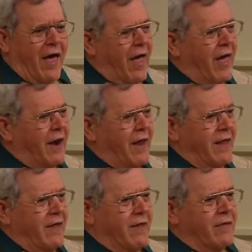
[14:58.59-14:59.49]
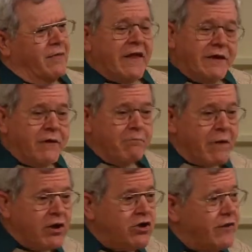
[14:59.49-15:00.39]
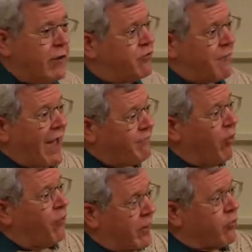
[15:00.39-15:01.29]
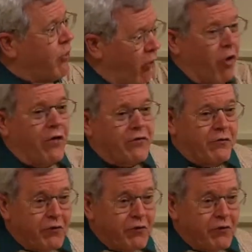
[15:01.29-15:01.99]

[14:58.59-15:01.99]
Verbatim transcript: And they didn't mention that it was my fault they were all lost in the